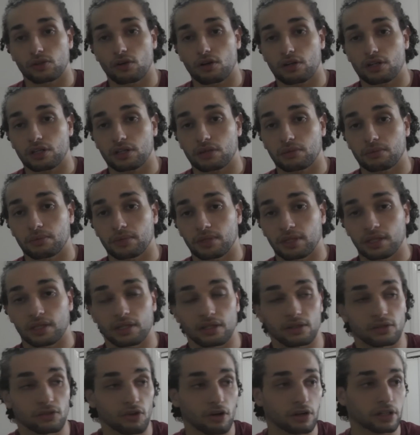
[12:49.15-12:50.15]
knocking
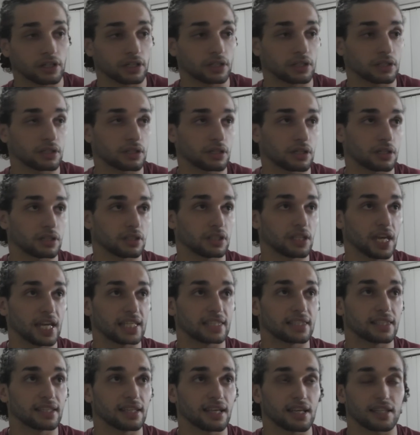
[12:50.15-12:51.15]

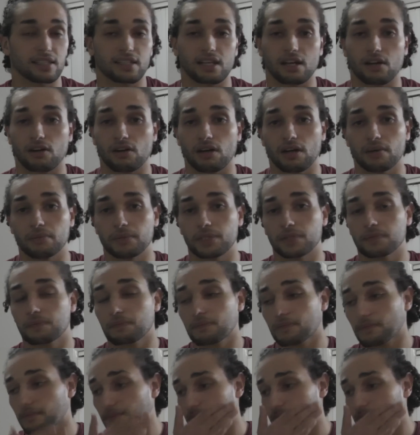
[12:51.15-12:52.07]
Nate Diaz out. I mean,